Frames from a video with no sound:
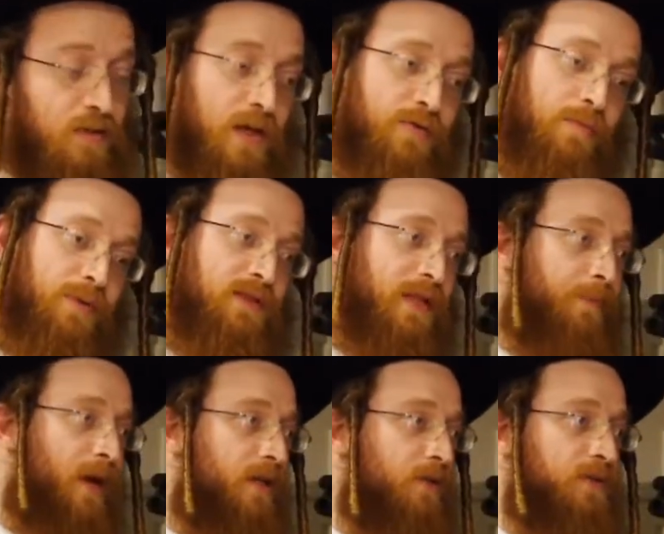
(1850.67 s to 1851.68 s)
could everyone please
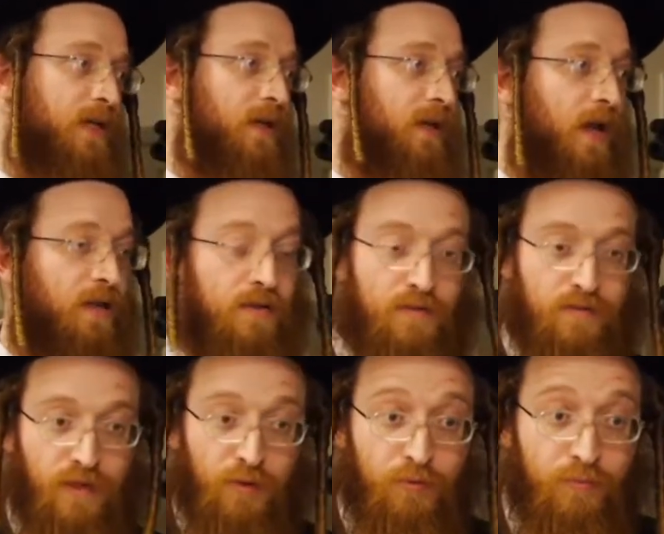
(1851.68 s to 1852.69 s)
stop writing notes, I can't handle
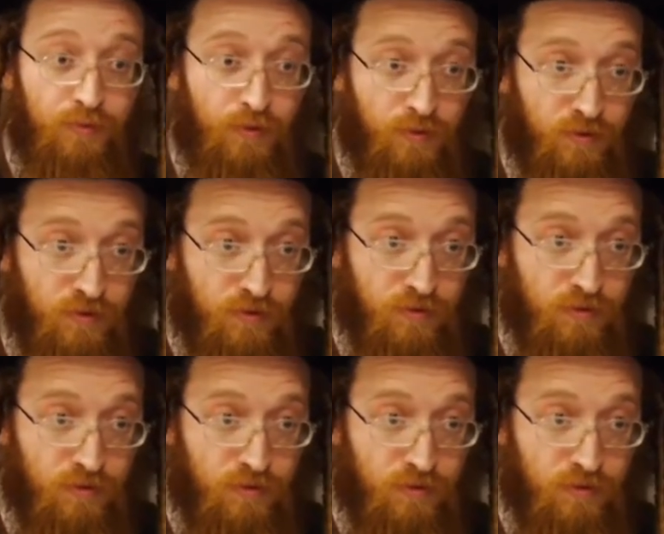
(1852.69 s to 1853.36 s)
it, that would be wrong.